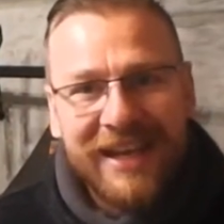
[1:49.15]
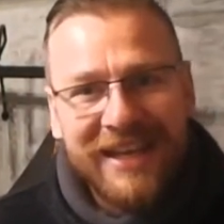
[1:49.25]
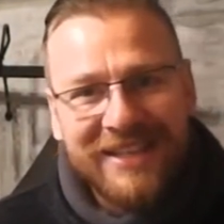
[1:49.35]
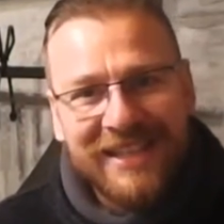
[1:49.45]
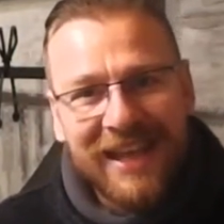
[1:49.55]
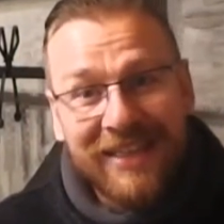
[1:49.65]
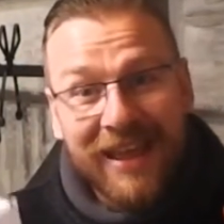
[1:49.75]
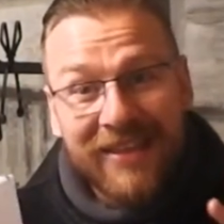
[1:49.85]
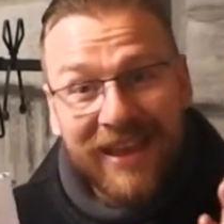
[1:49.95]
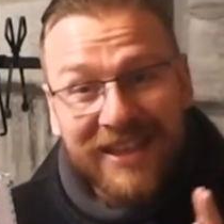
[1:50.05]
It's like
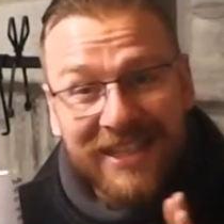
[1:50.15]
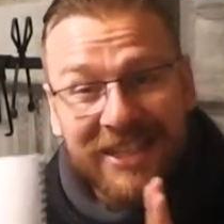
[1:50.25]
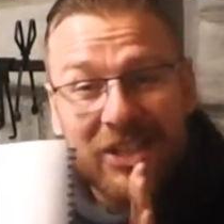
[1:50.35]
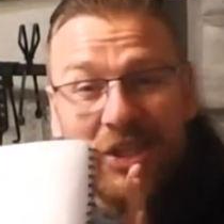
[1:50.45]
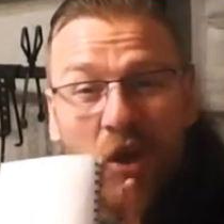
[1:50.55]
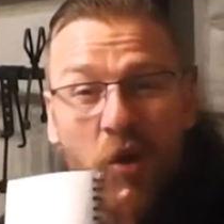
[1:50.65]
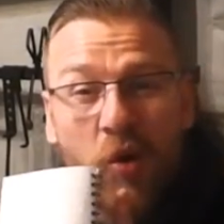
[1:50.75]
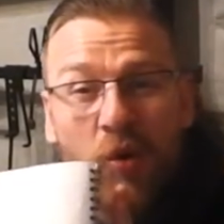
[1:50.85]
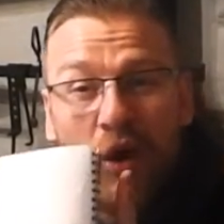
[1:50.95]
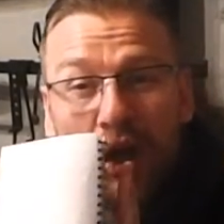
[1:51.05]
they're
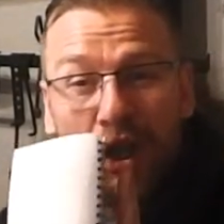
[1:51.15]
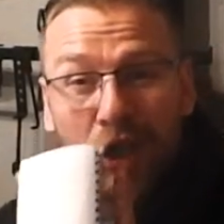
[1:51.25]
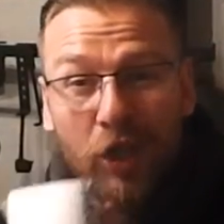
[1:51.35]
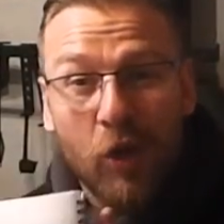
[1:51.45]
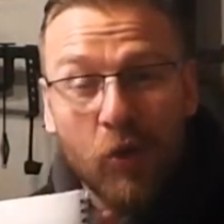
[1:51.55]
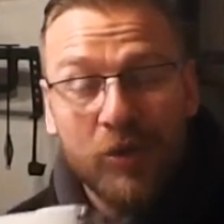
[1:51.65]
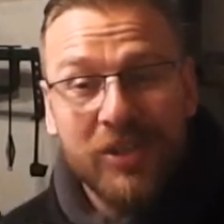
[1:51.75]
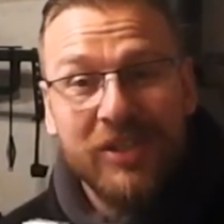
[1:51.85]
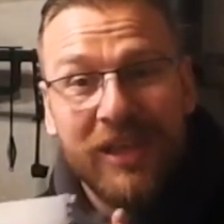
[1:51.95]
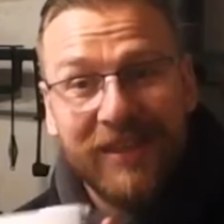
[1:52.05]
so
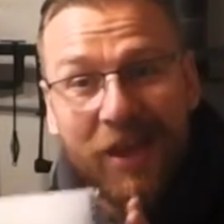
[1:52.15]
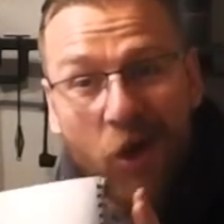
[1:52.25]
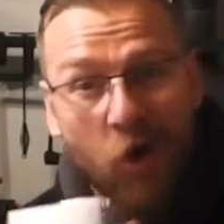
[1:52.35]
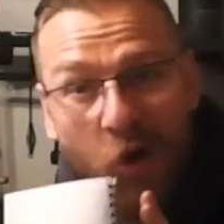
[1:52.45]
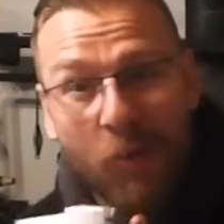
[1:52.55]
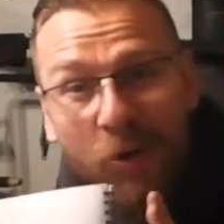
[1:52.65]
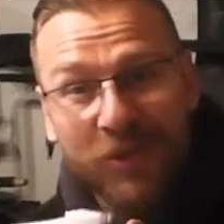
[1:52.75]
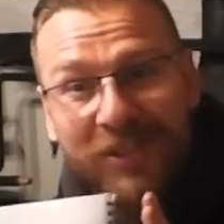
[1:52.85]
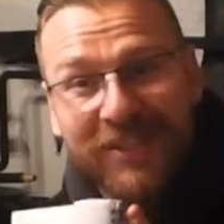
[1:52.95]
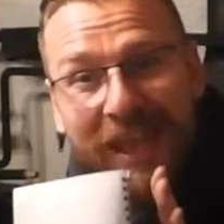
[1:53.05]
close that they're
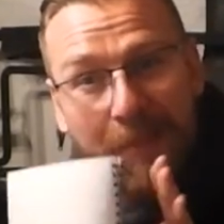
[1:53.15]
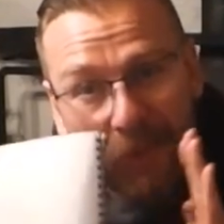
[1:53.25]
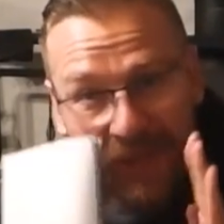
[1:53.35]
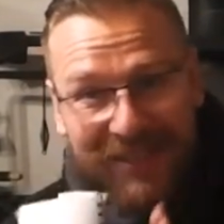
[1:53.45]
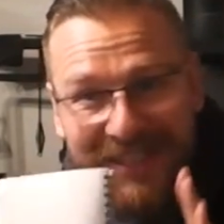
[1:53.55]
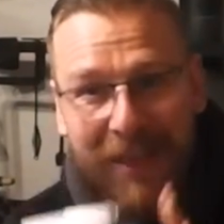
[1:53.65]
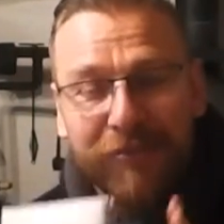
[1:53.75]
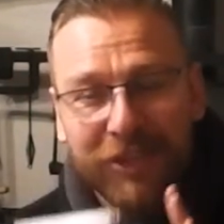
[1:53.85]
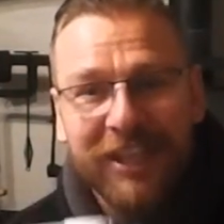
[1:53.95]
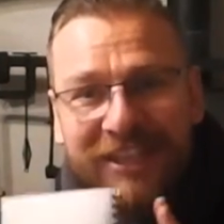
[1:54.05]
almost the same, but there's
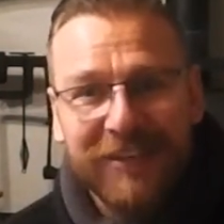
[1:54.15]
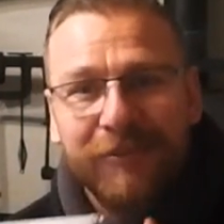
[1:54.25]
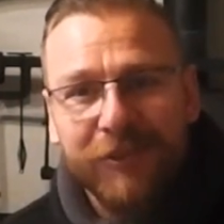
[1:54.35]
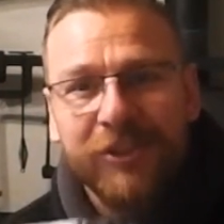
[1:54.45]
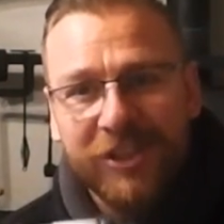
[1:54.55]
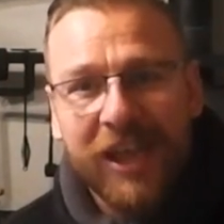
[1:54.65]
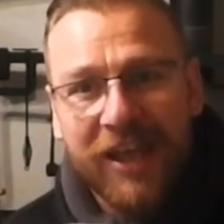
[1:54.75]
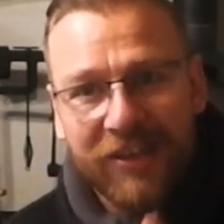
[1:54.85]
definitely a difference there.